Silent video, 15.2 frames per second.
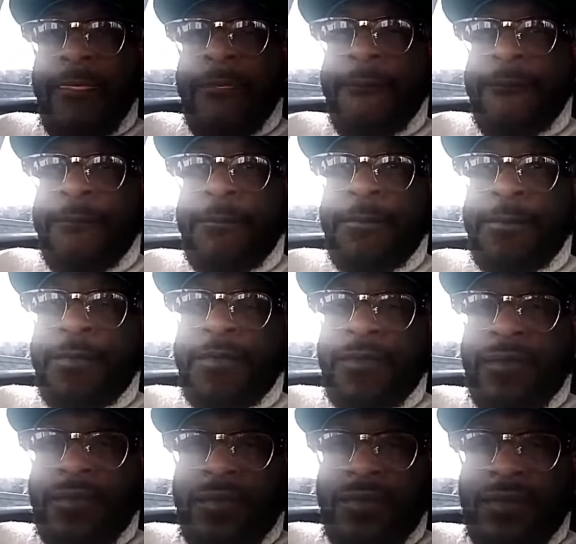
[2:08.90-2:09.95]
Wow,
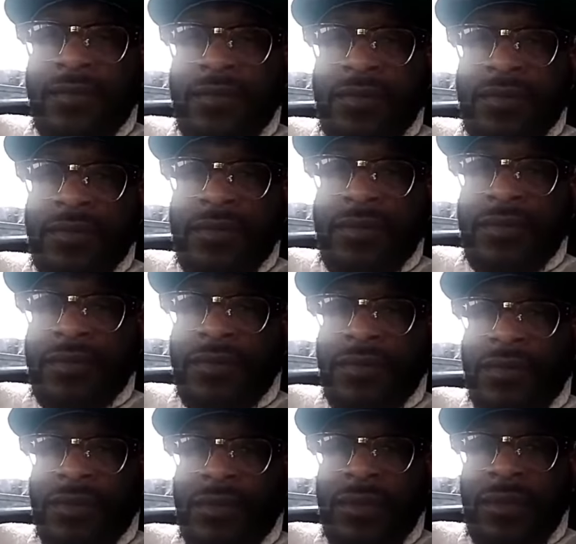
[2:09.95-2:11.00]
that's crazy.
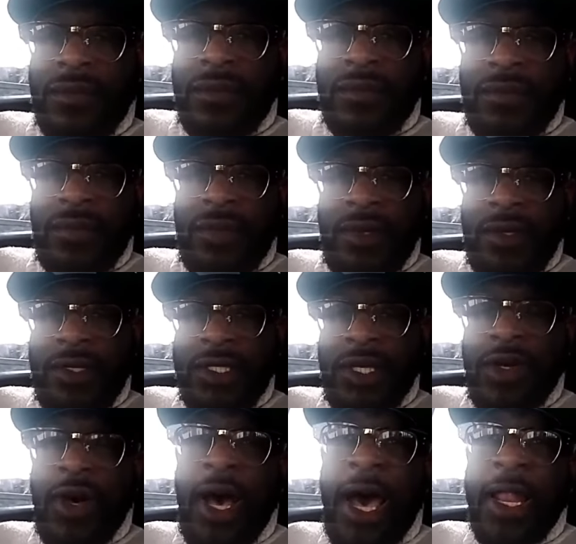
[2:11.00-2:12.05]

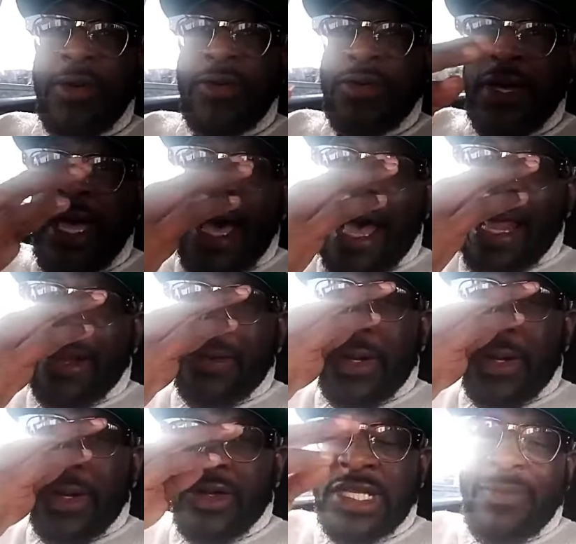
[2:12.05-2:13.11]
So I don't I don't
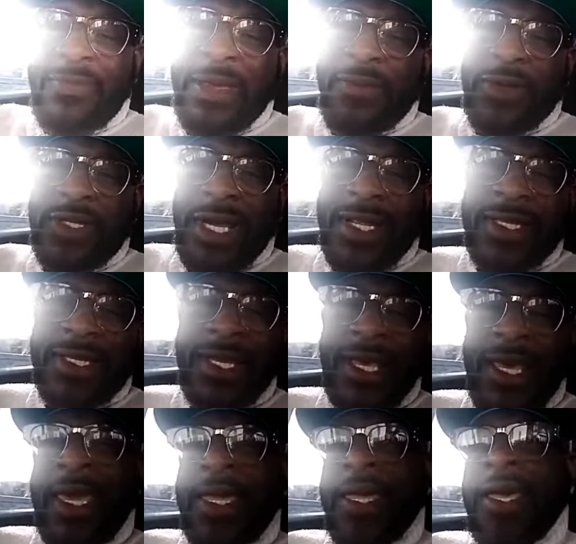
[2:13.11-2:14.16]
know. Some people try to
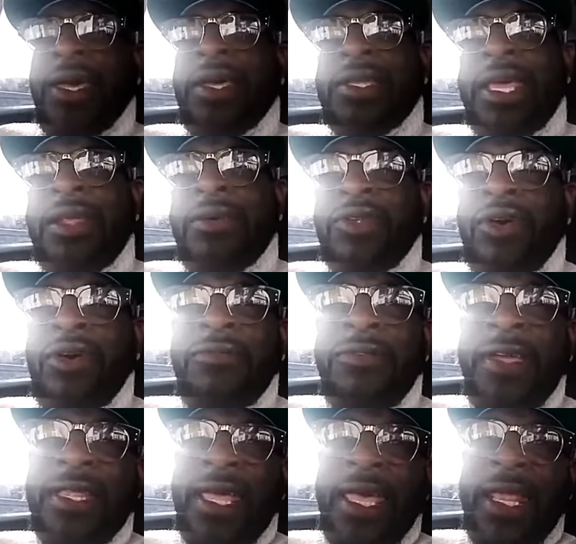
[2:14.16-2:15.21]
say they don't know if
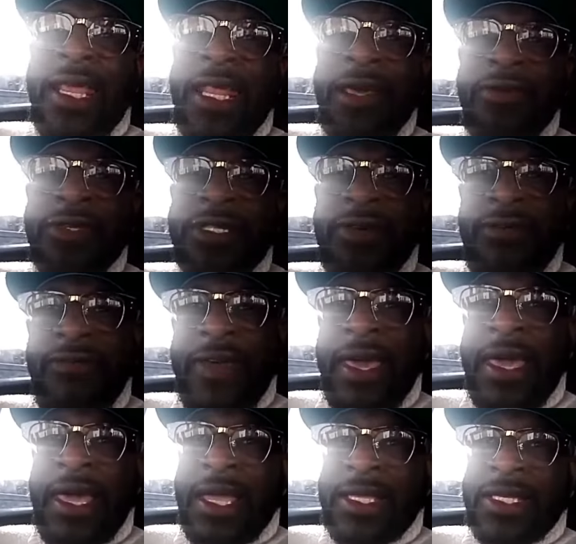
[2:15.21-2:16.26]
he did it. It was some
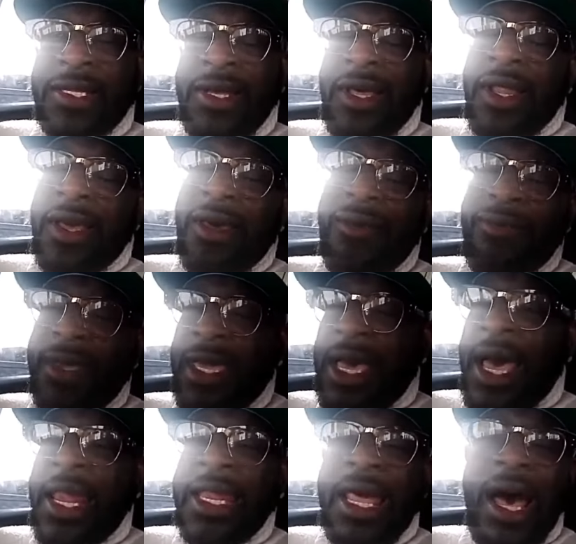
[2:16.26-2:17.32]
fans and all. I mean,
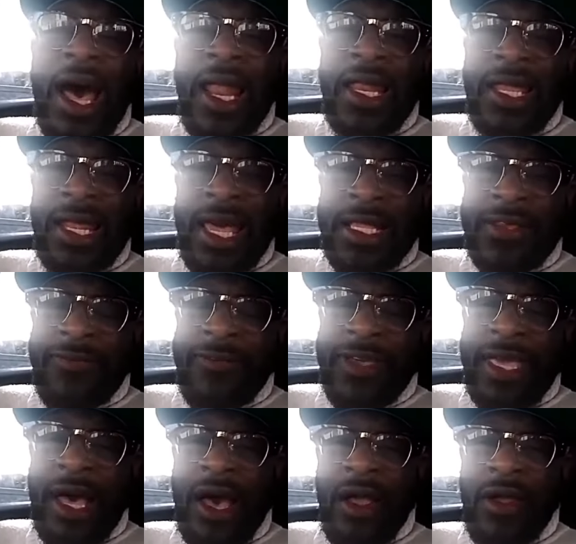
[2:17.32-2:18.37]
I'll I'll leave that for
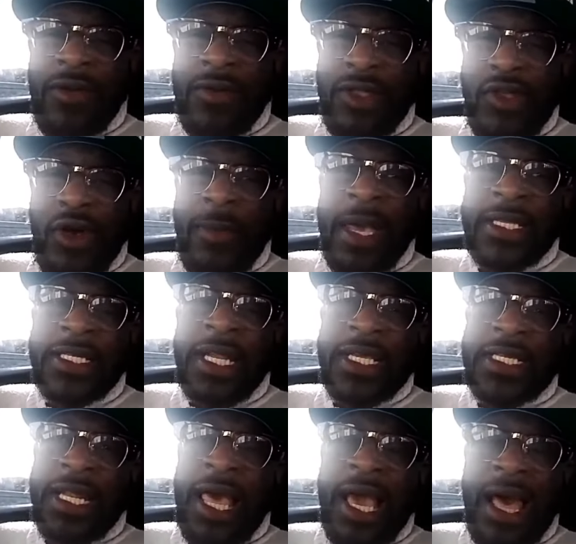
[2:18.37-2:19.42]
y'all, you know,
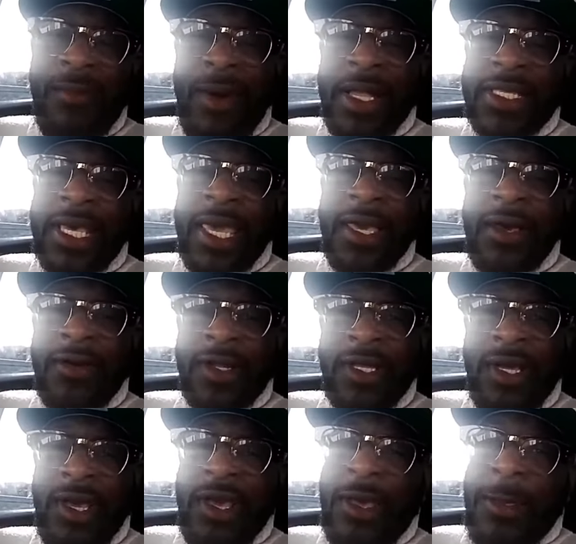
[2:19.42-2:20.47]
imagination. I got my take on it.
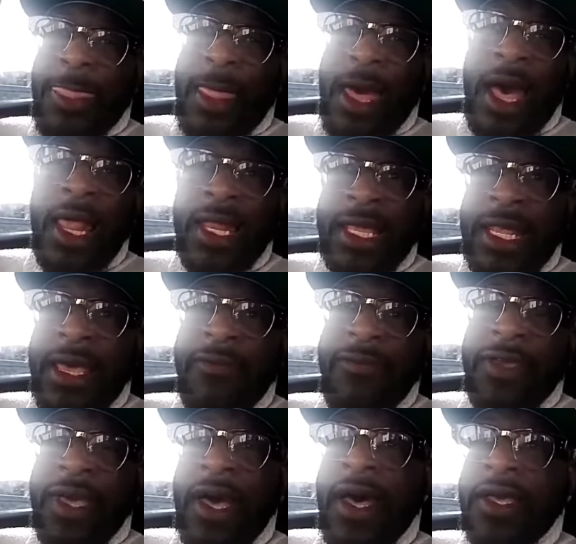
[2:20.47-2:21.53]
I'll leave that for
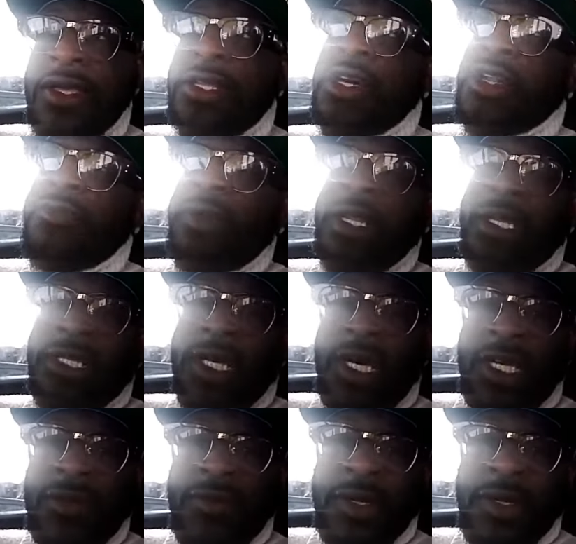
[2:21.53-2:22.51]
y'all, you know, to be the judge.